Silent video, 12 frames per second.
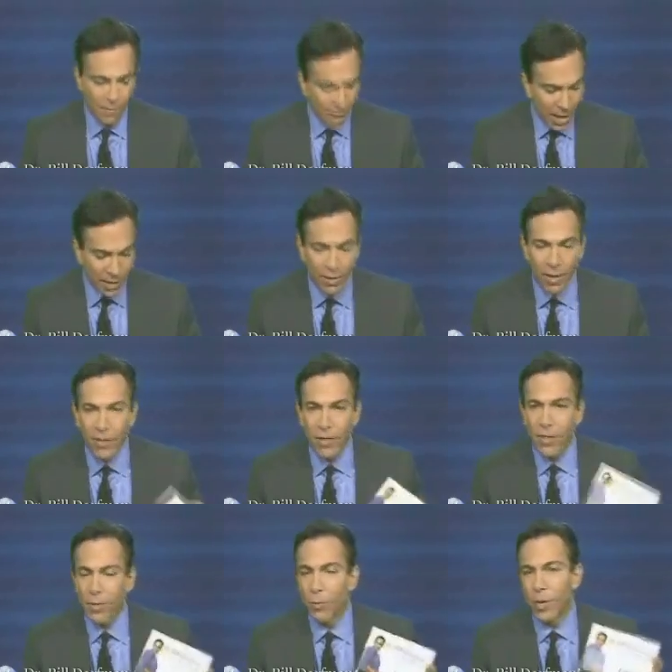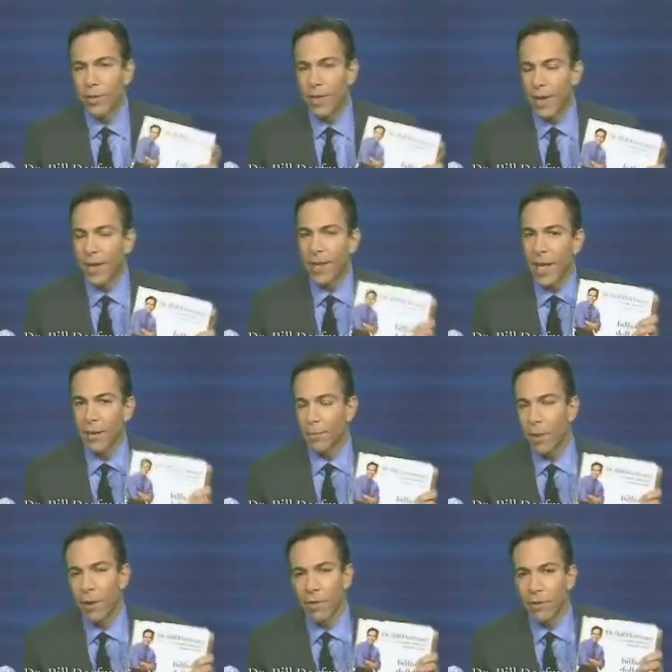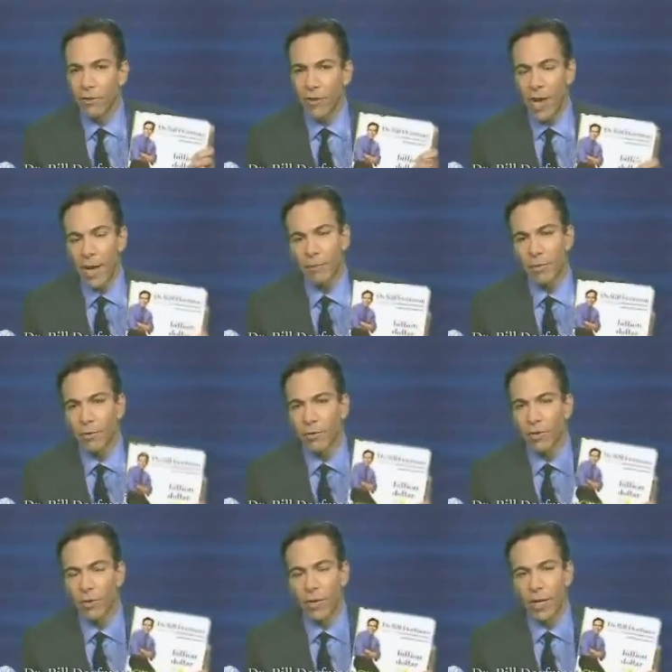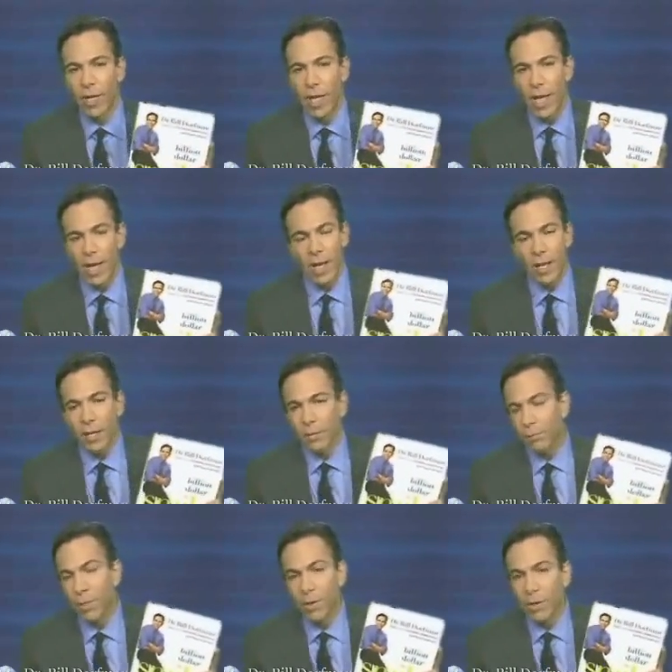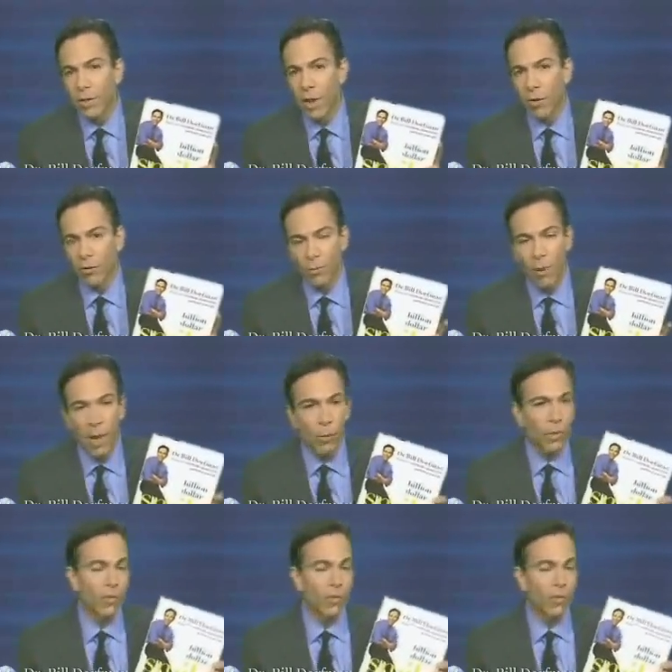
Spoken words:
in fact, we dedicated part of a chapter to it in $1 Billion Smile,